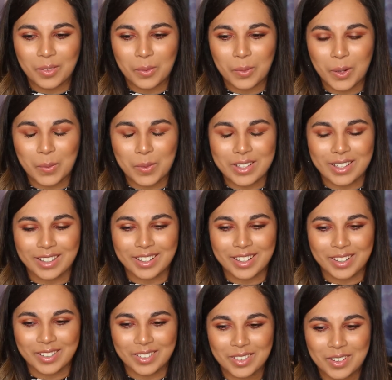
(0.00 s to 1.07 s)
Where was I
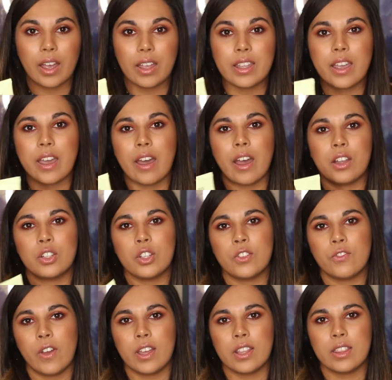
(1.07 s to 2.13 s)
now? And yeah, I
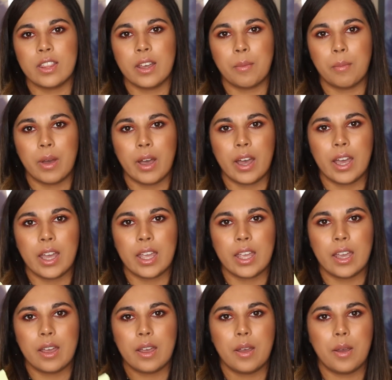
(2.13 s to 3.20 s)
just find that
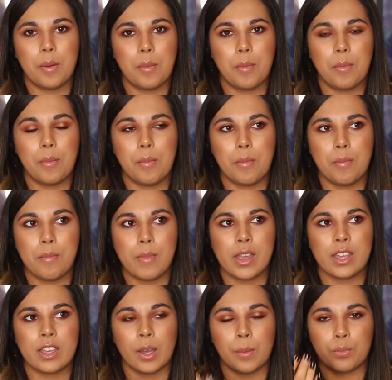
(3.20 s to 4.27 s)
my
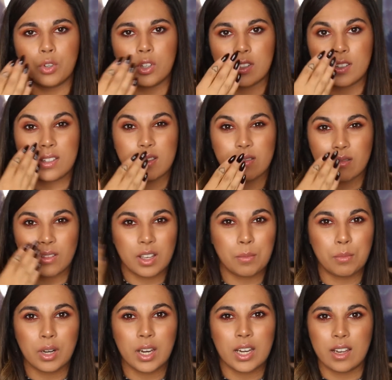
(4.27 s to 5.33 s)
makeup just
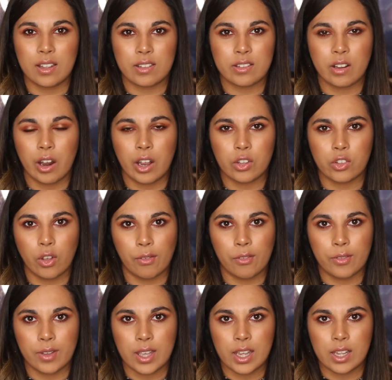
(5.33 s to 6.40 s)
completely slides off
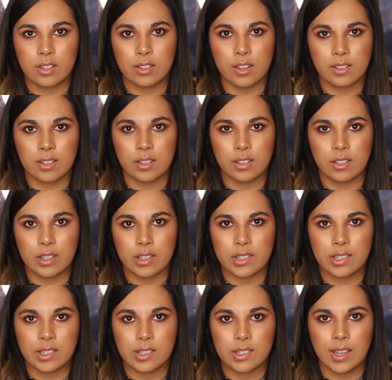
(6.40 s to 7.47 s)
of it. It doesn't
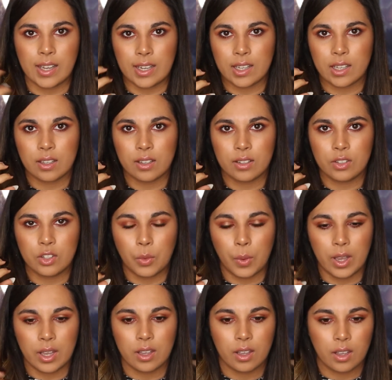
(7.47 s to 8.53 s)
stick to
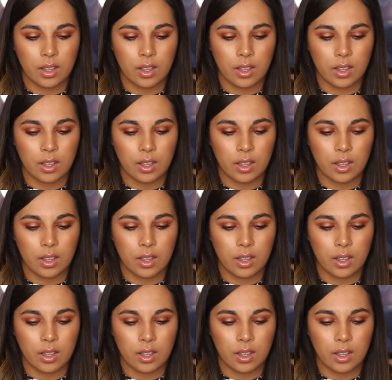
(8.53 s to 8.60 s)
it.